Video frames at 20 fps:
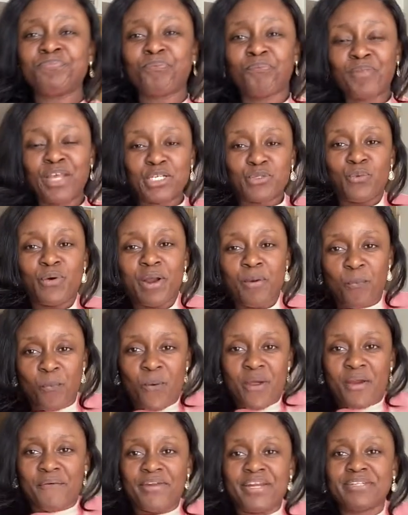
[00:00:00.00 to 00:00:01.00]
is what I'm
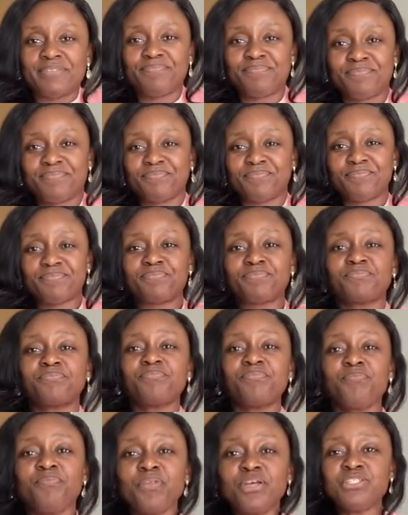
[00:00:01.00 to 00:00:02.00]
wearing.
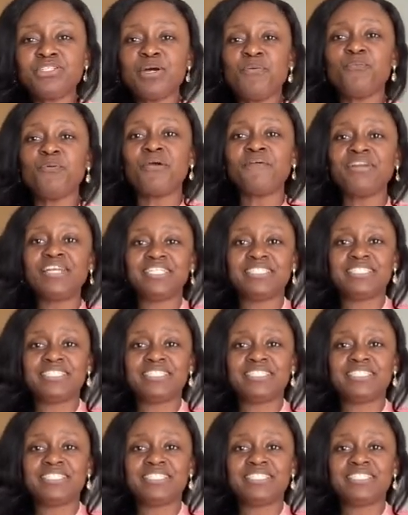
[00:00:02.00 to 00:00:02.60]
So, I'm wearing a